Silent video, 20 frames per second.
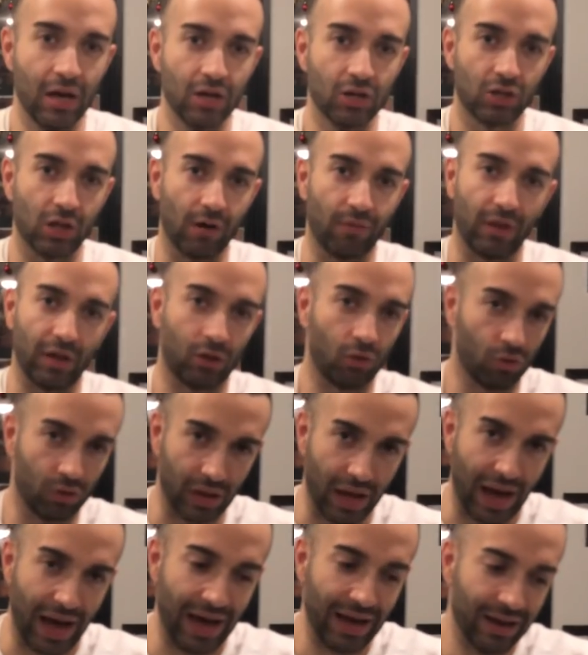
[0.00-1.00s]
So if they do
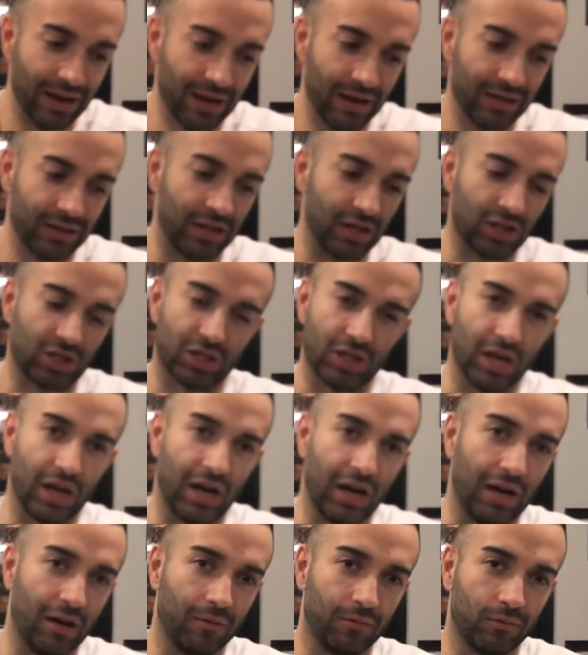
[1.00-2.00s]
that, just
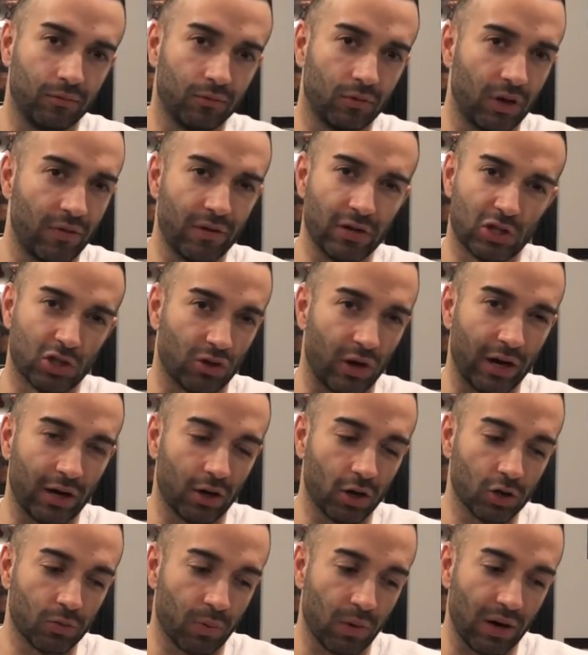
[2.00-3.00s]
uh, even
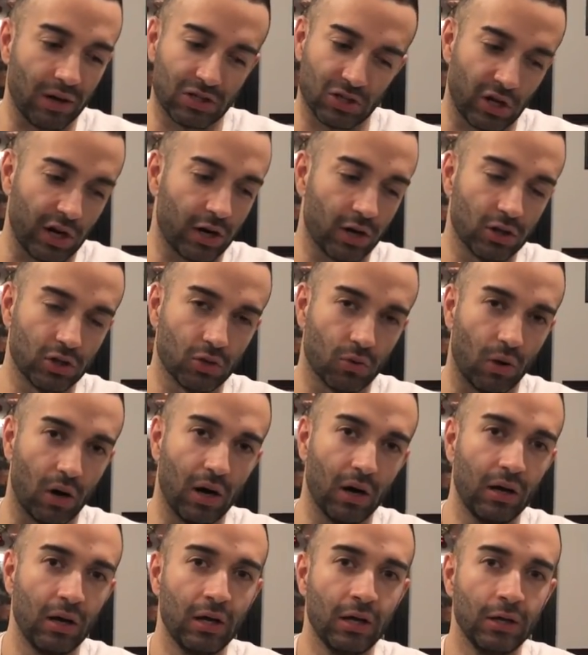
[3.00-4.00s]
strikers, strikers as
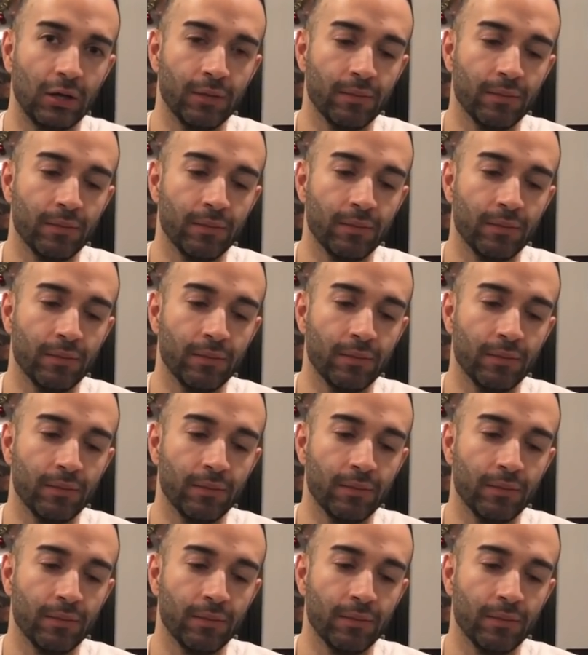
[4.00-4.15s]
well.